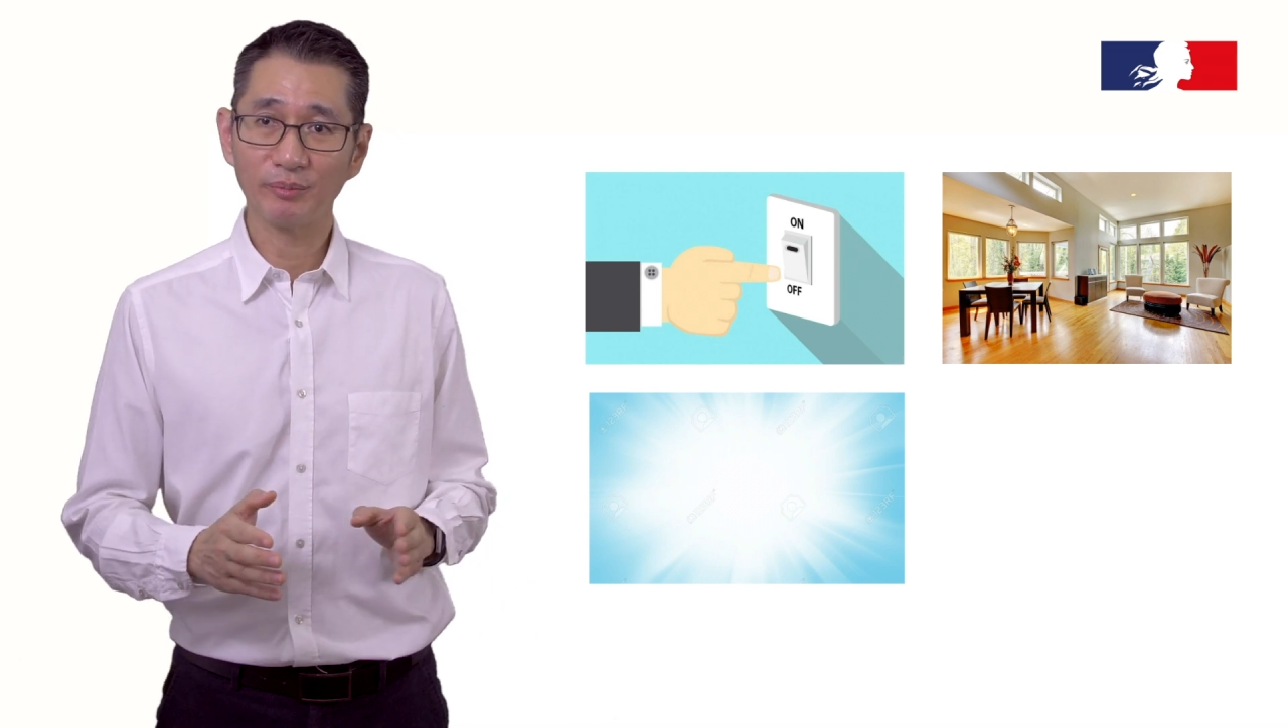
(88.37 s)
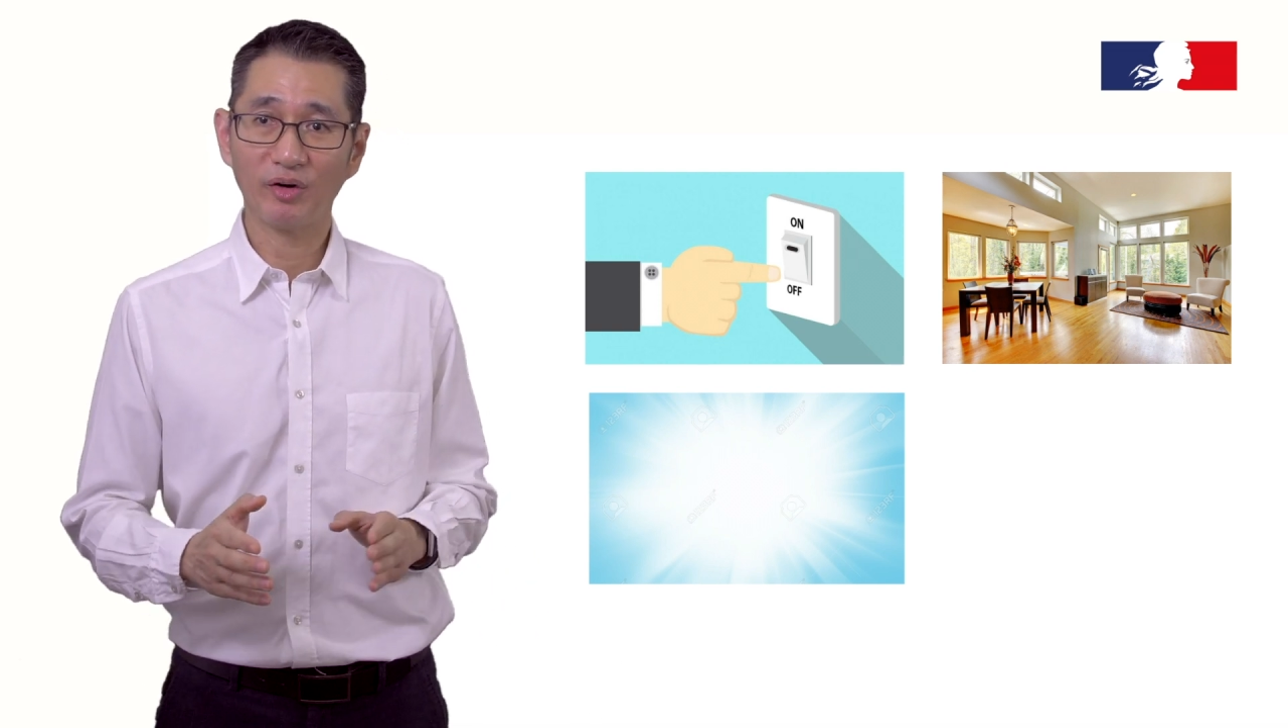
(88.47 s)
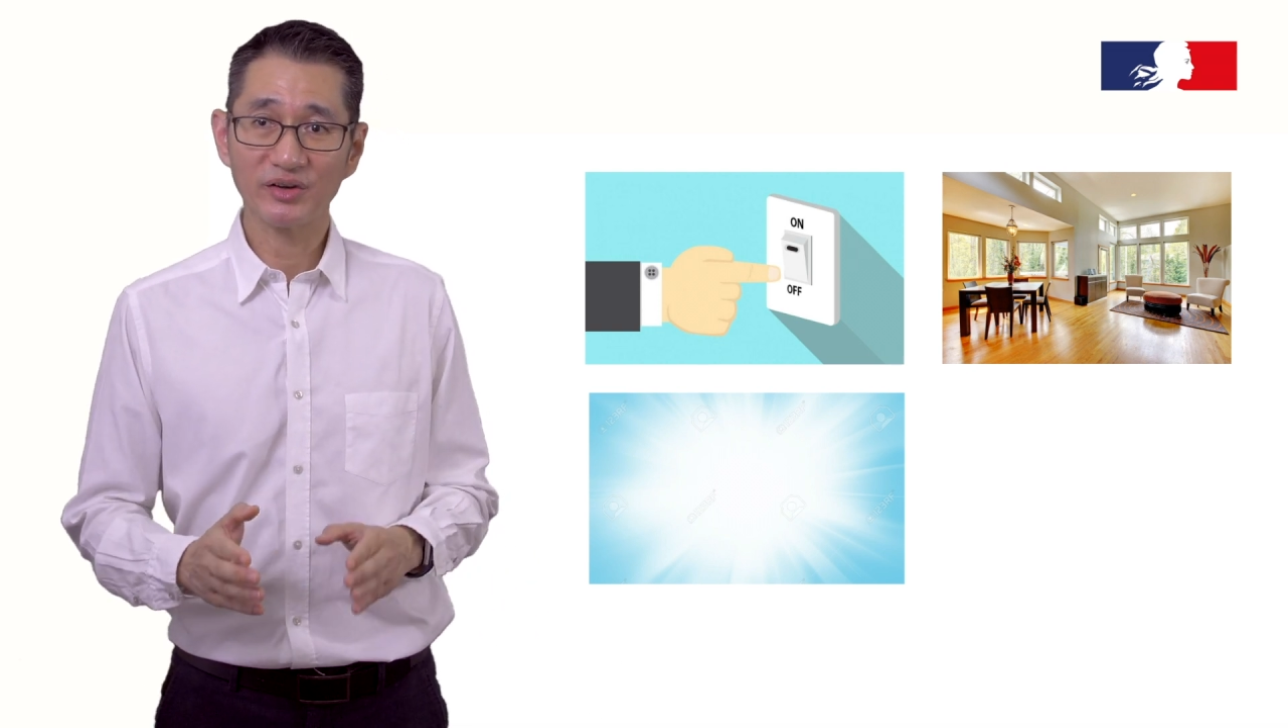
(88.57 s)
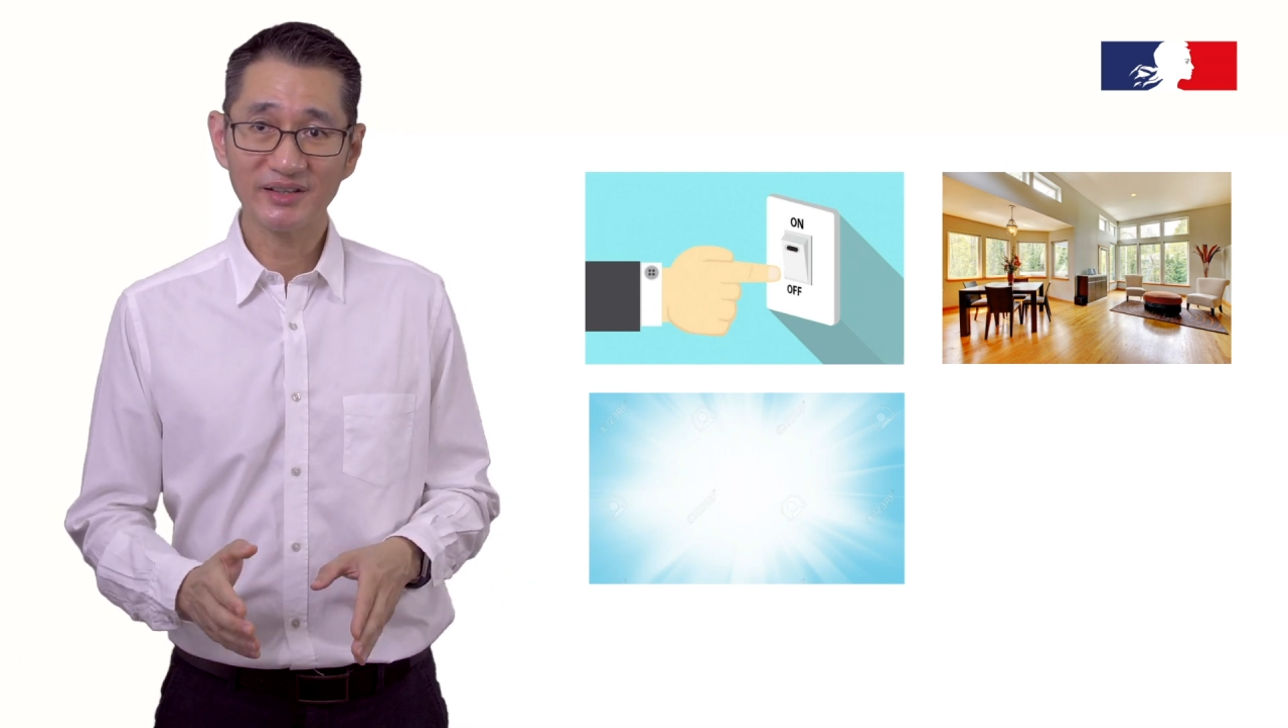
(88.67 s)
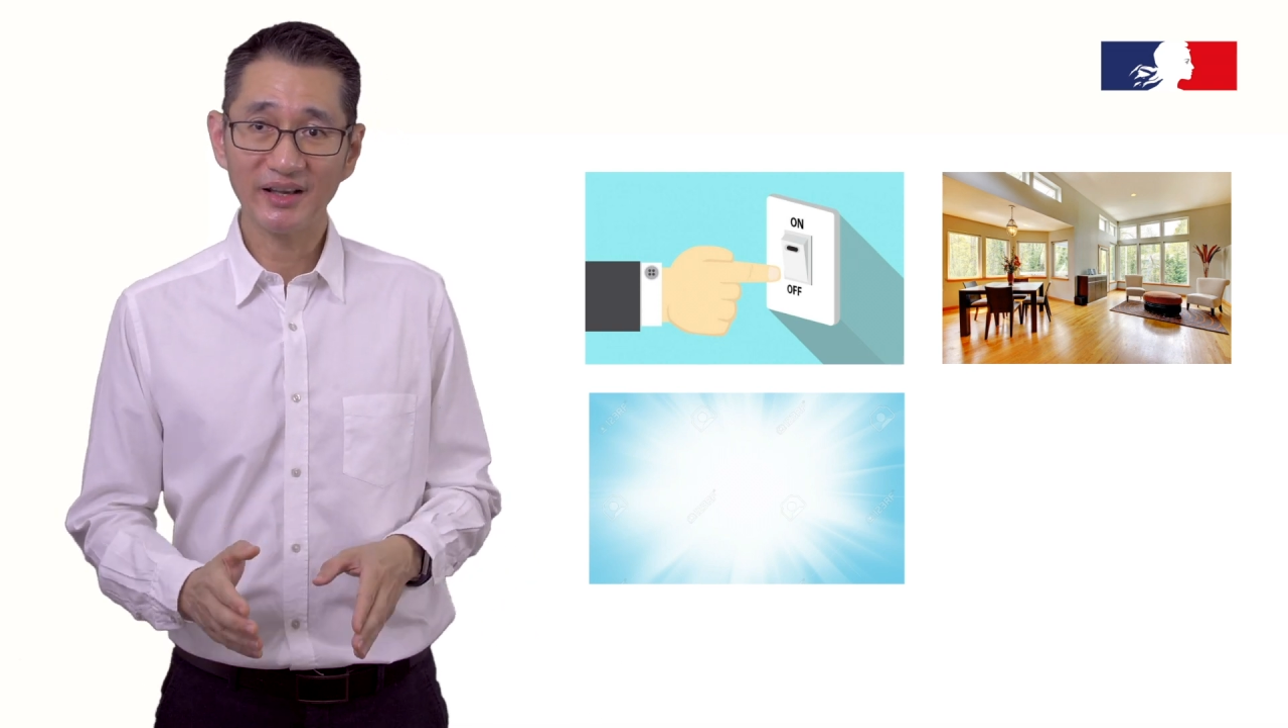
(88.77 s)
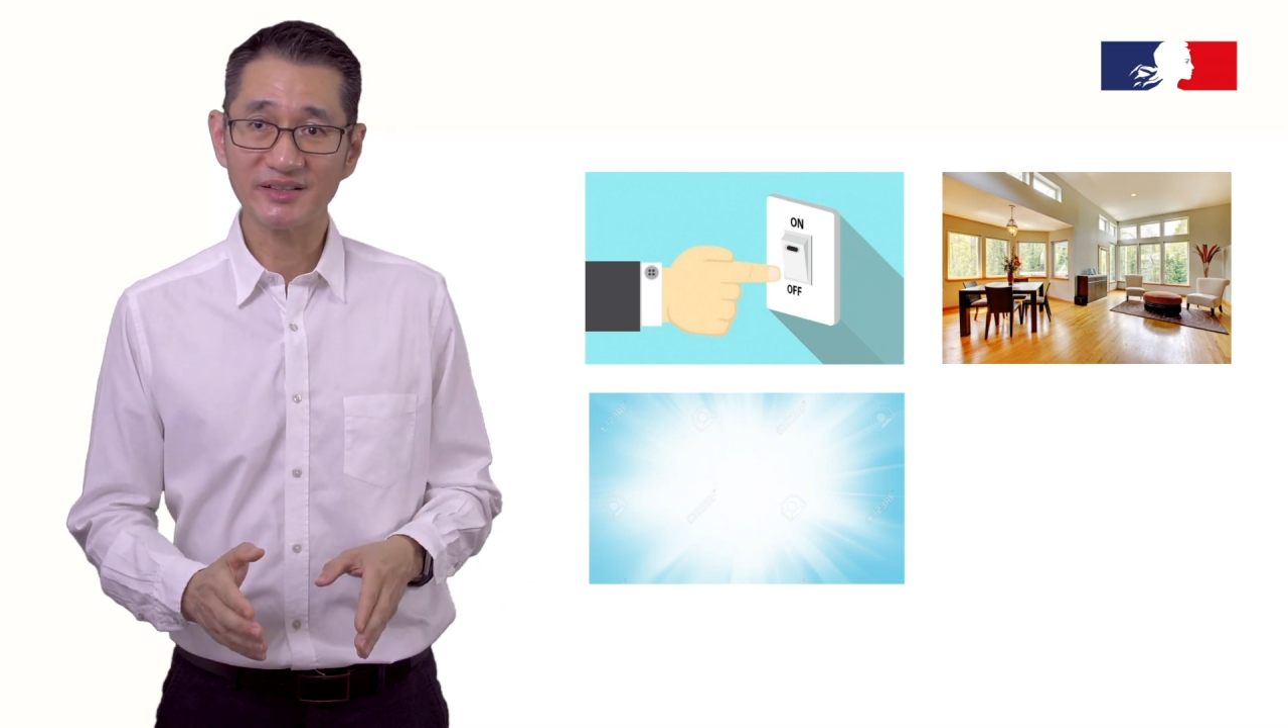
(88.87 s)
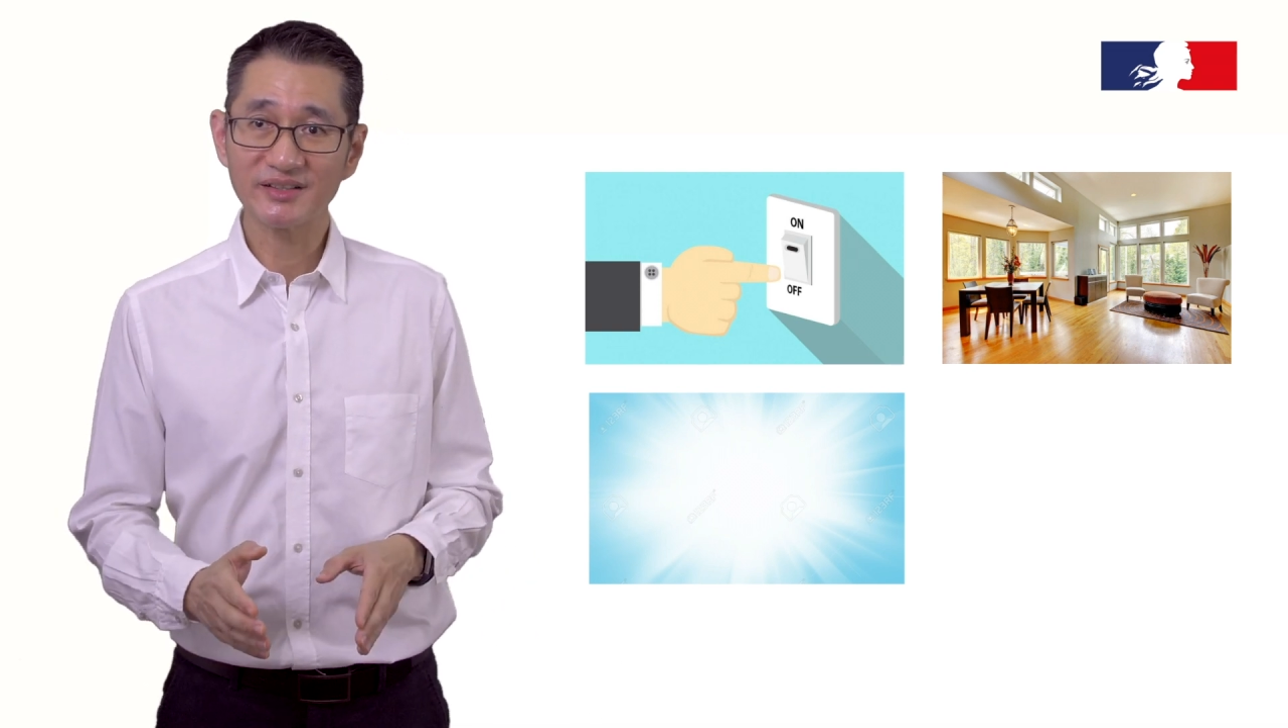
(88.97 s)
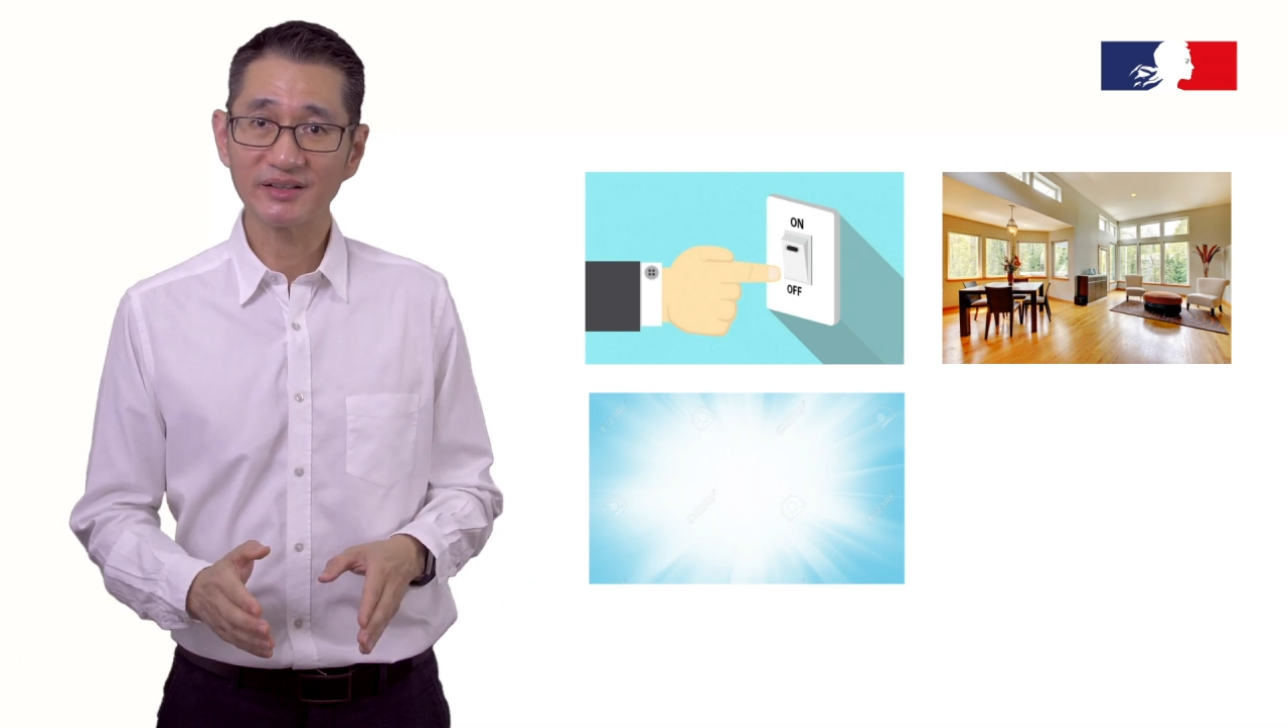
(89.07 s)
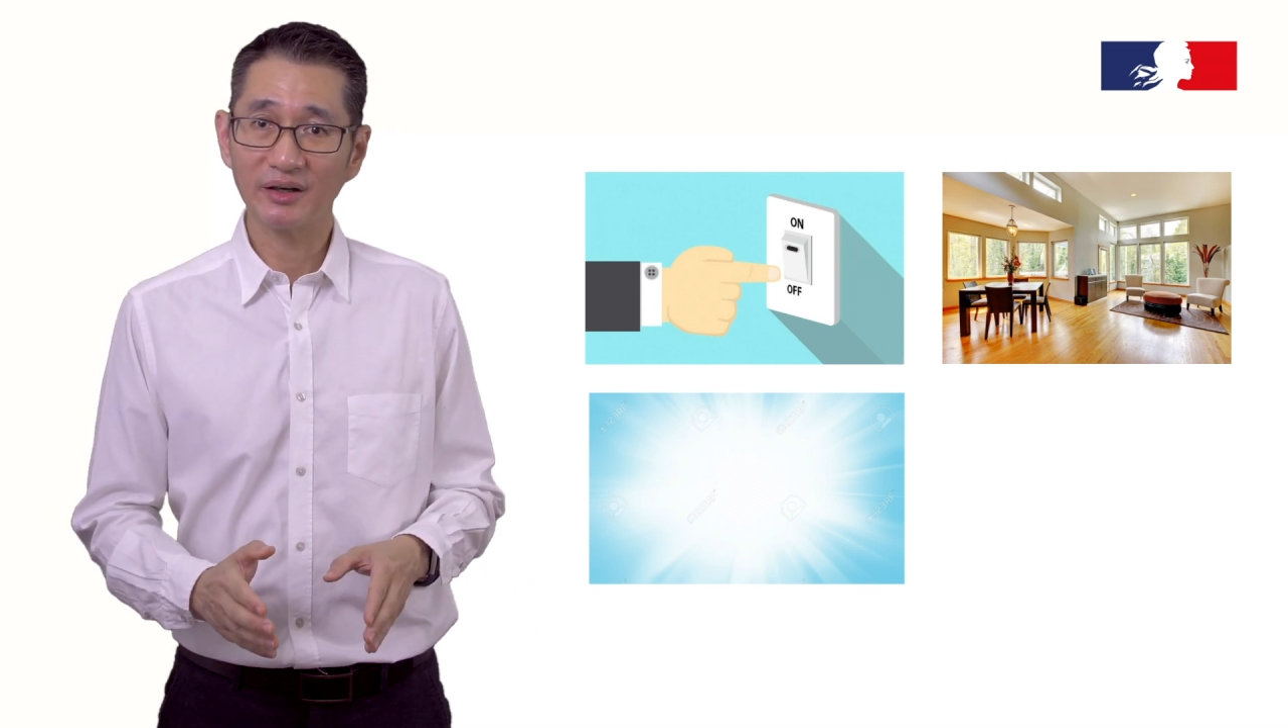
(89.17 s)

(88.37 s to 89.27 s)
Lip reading: more sense.